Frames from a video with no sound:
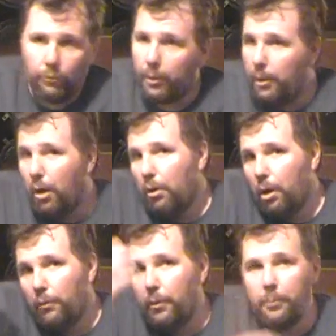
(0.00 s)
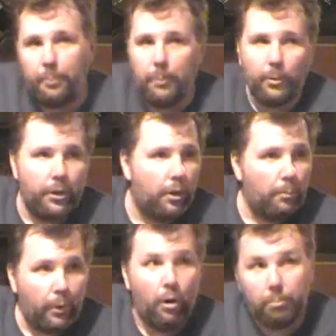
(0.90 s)
I don't know if people here are
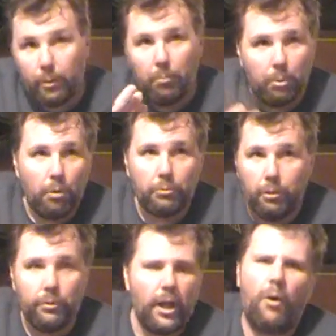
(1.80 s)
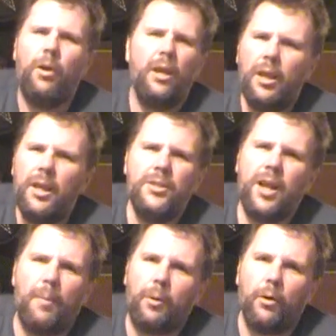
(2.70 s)
broke, but I'm broke too. No, he's
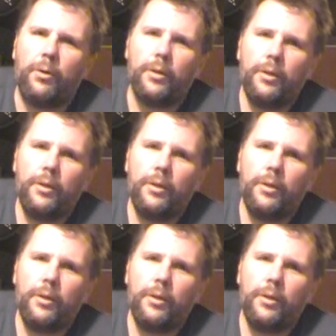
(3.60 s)
not broke.